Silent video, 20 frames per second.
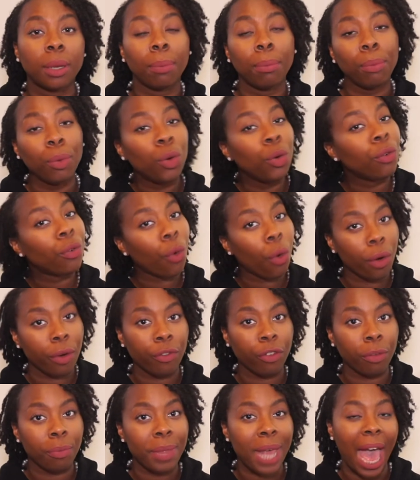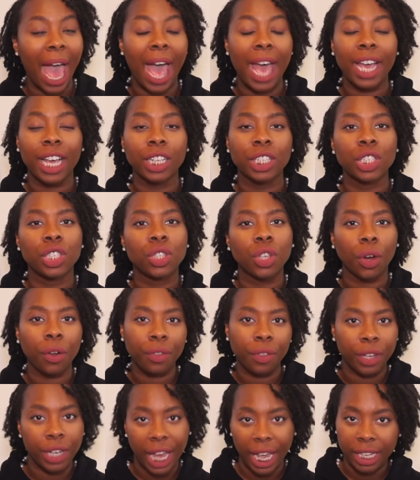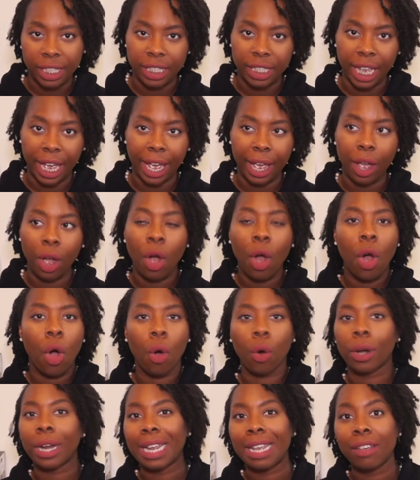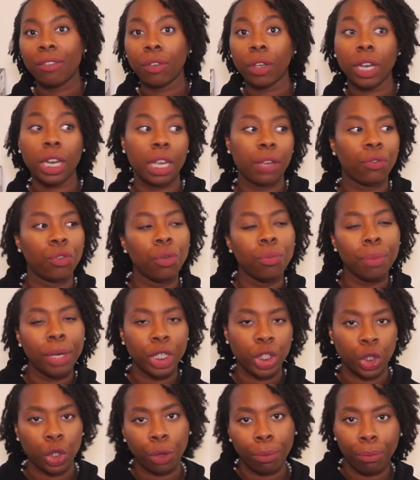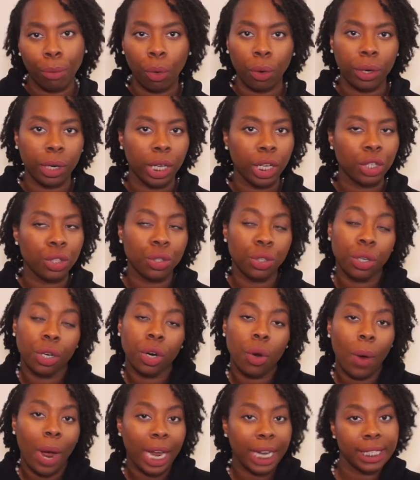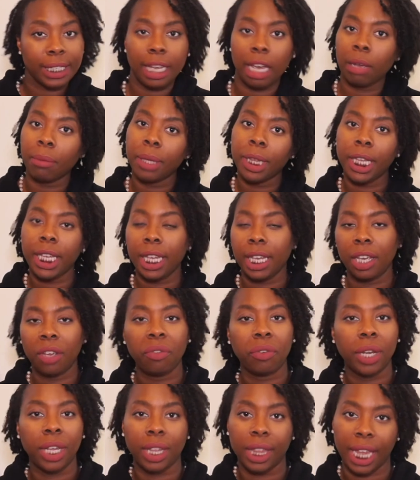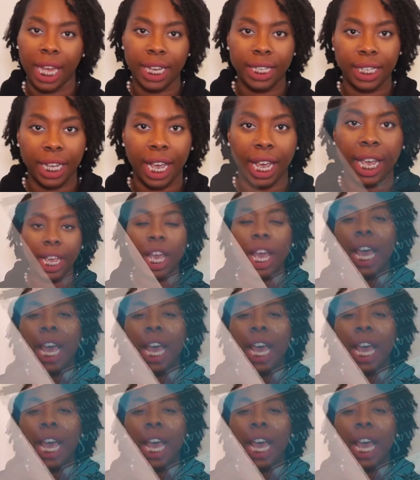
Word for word: move on from that and start the next day. Or even if you miss your morning, do your quiet time in the evening that day.